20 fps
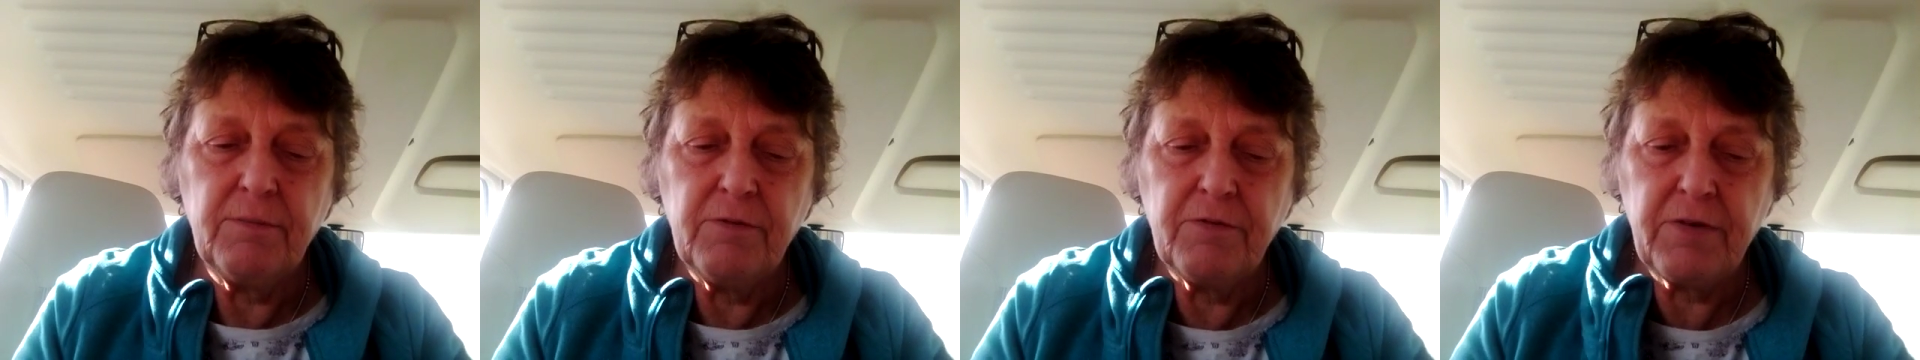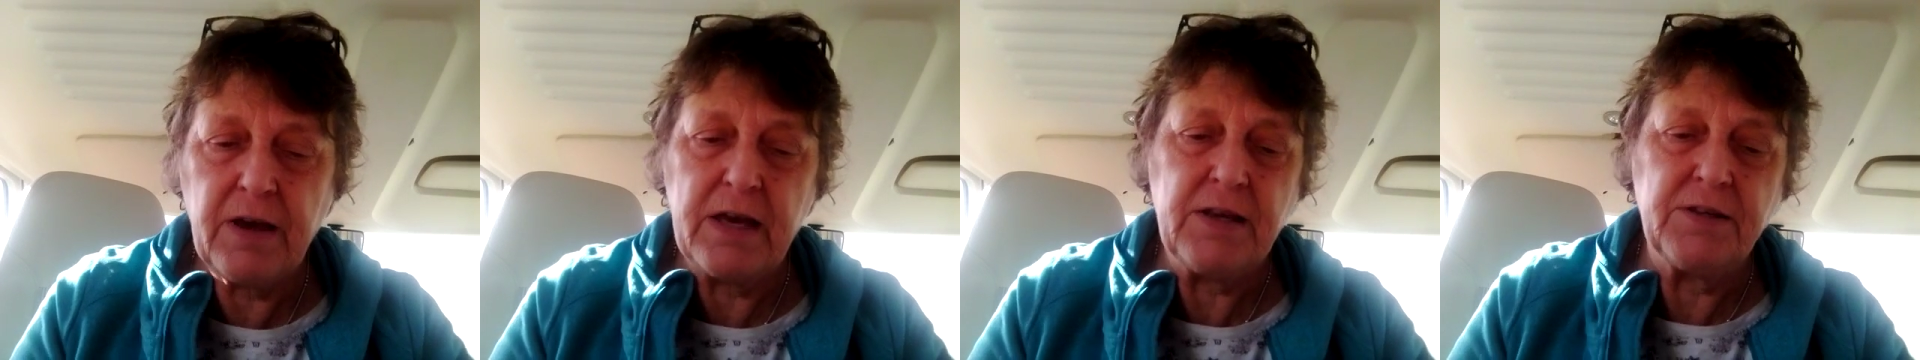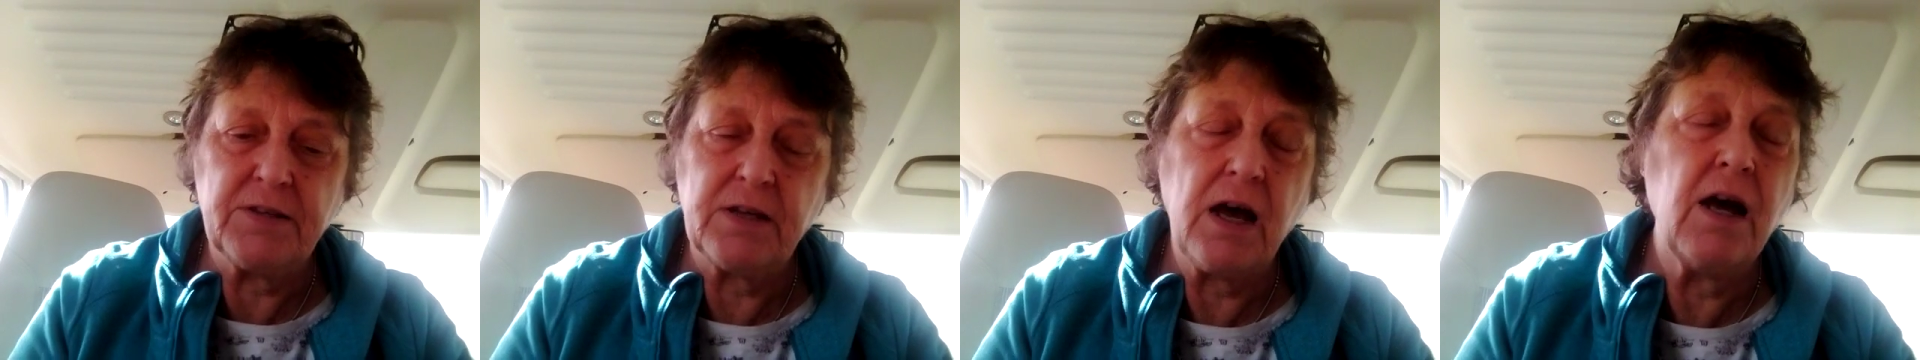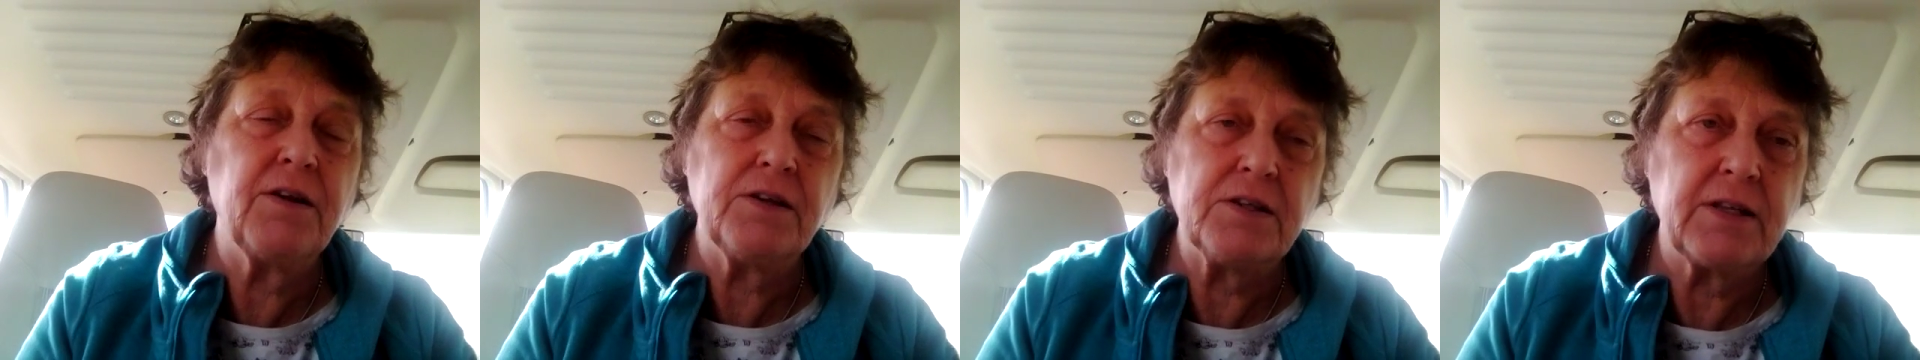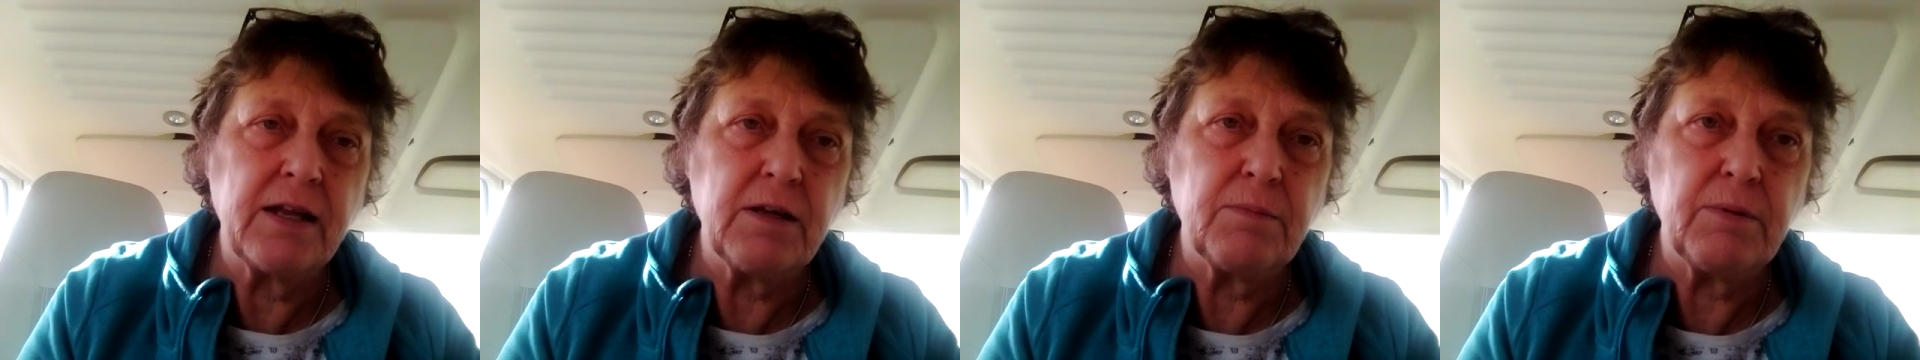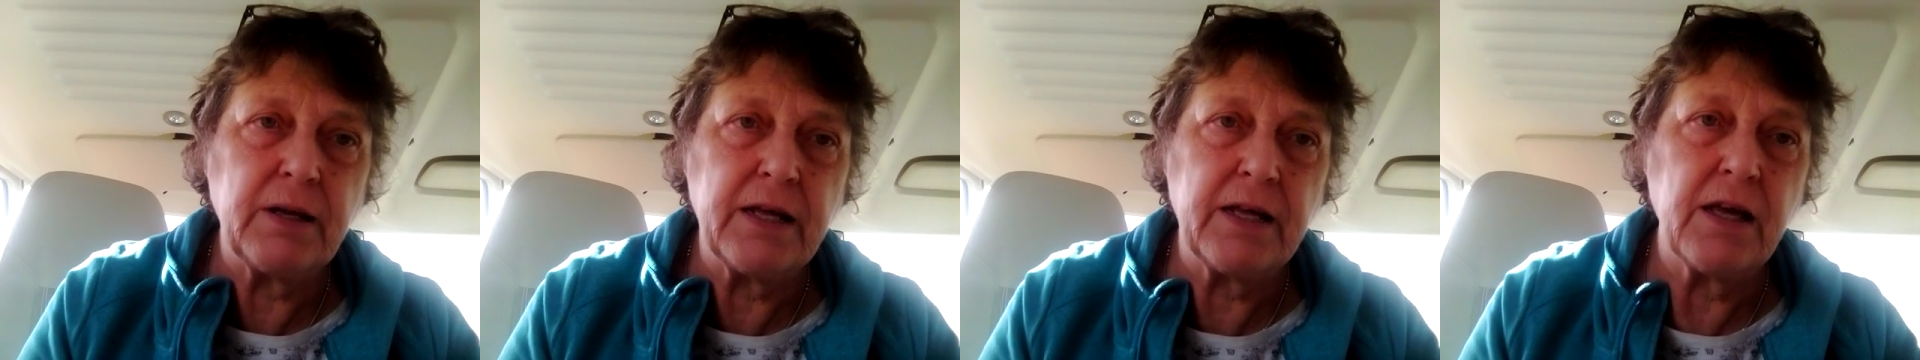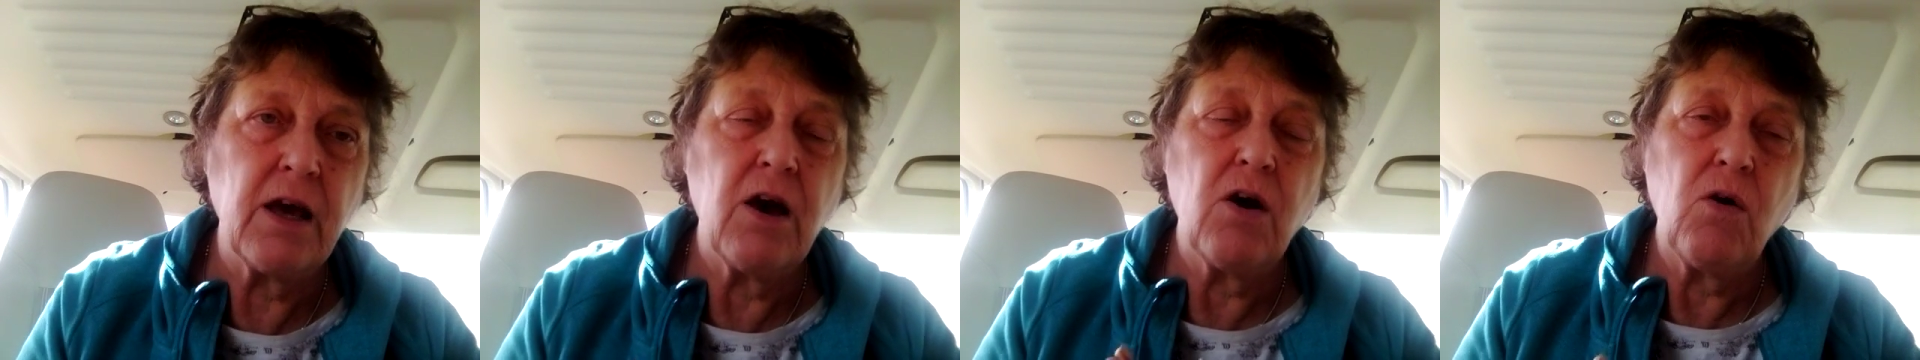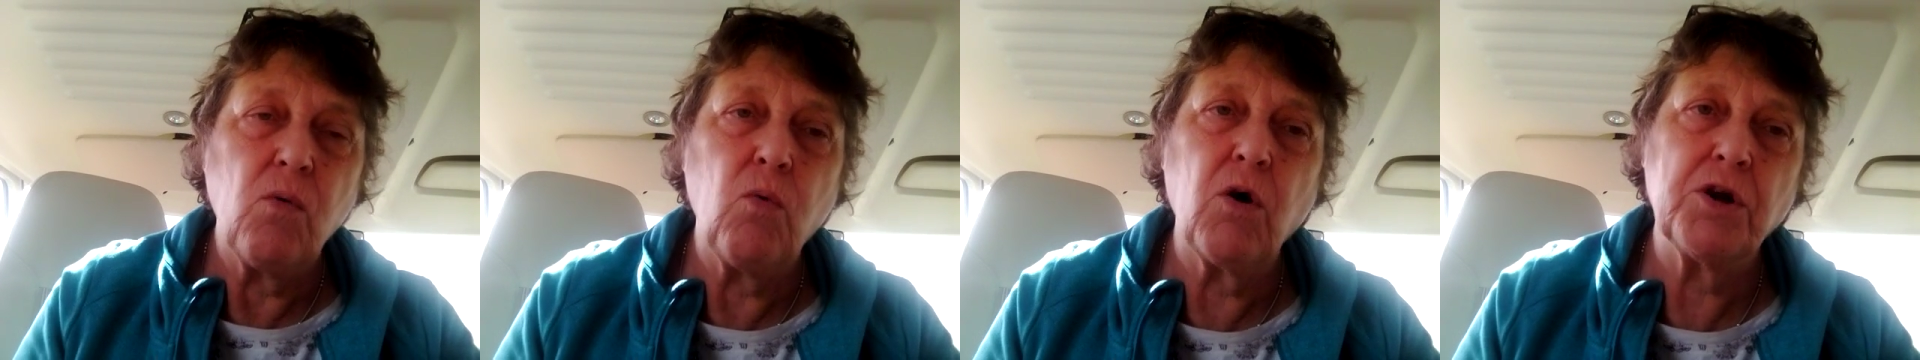face, understandably,
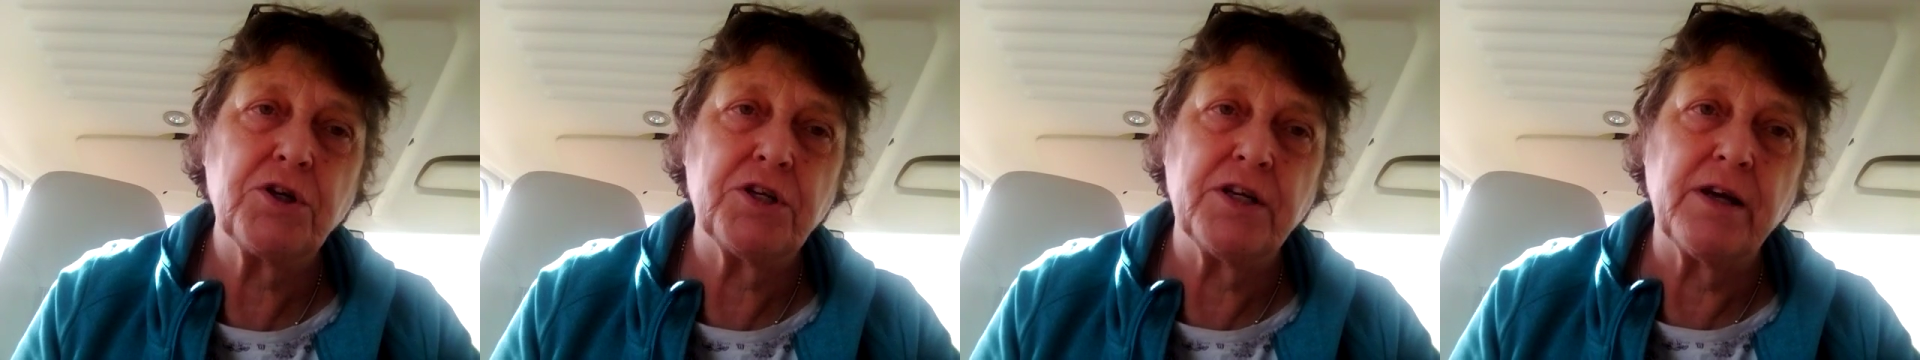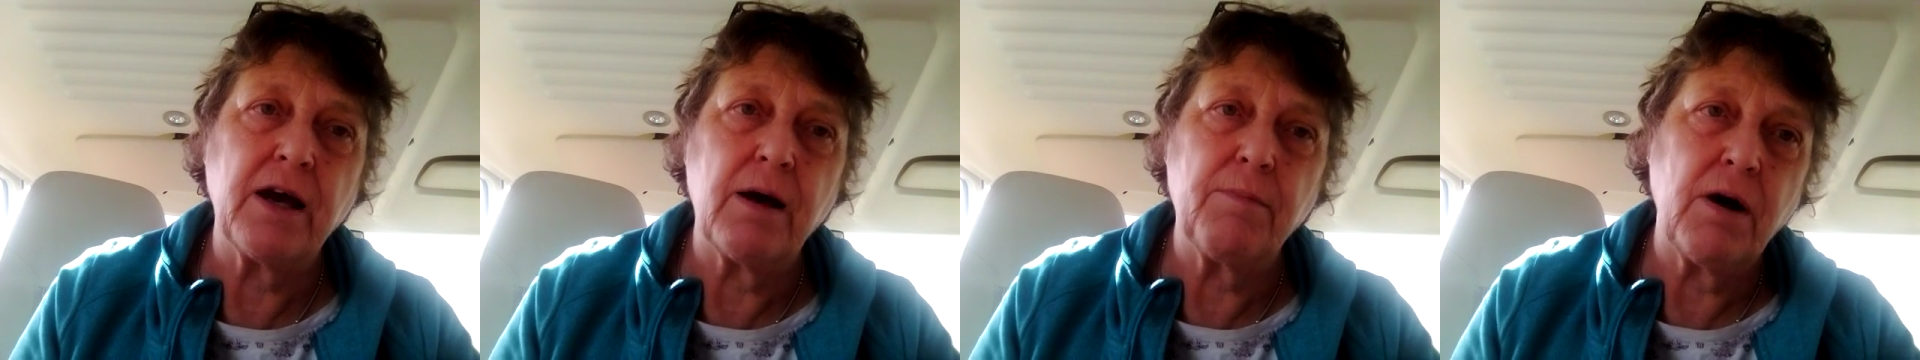washing up